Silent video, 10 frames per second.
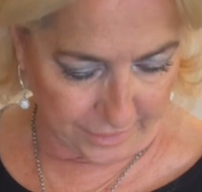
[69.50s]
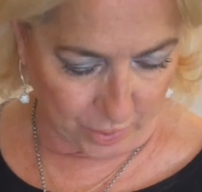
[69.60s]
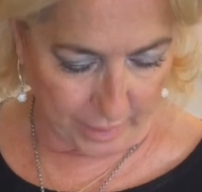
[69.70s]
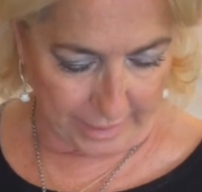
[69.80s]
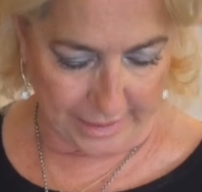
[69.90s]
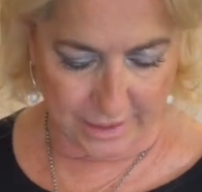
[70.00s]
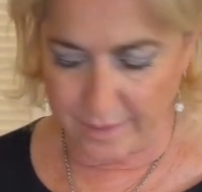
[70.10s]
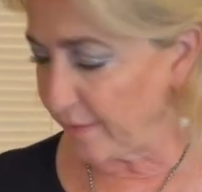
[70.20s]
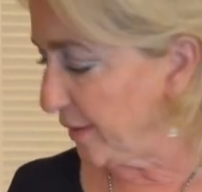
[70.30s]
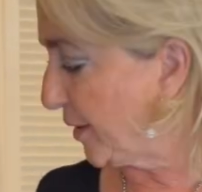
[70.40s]
going into
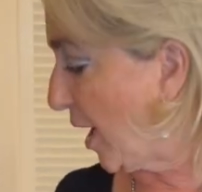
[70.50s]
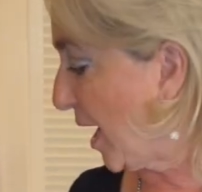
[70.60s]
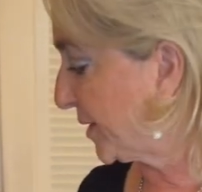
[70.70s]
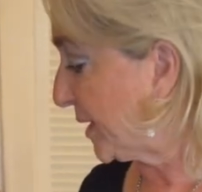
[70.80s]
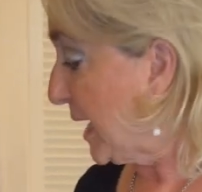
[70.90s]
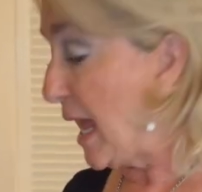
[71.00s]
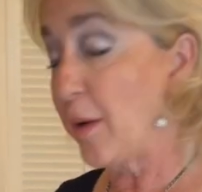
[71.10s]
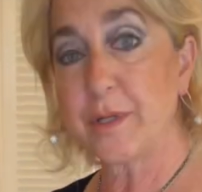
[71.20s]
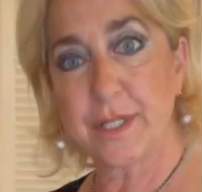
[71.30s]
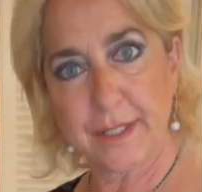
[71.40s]
this sauce, and
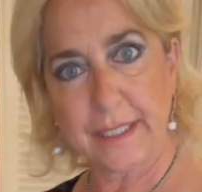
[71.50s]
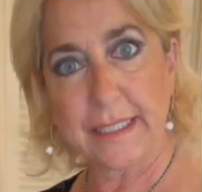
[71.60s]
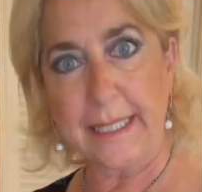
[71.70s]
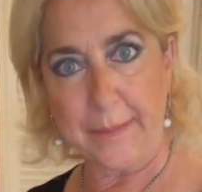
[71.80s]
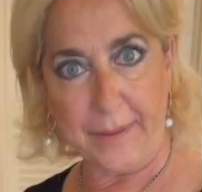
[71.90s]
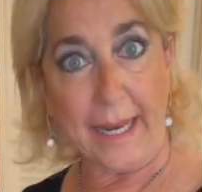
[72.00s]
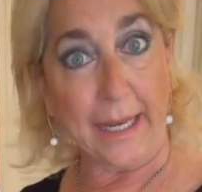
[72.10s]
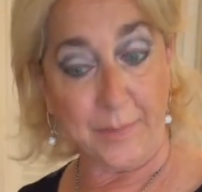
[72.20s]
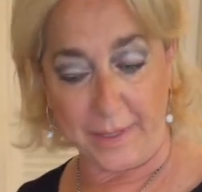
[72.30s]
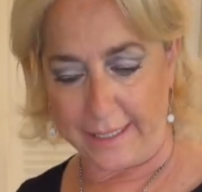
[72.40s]
we're just going to keep it
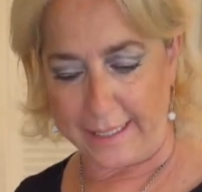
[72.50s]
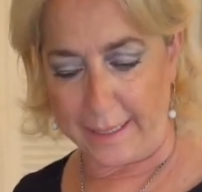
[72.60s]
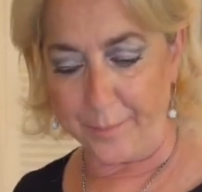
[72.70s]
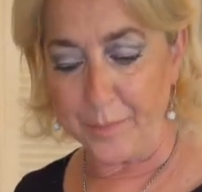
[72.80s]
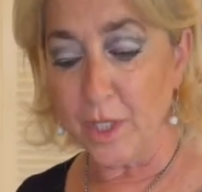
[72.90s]
on medium.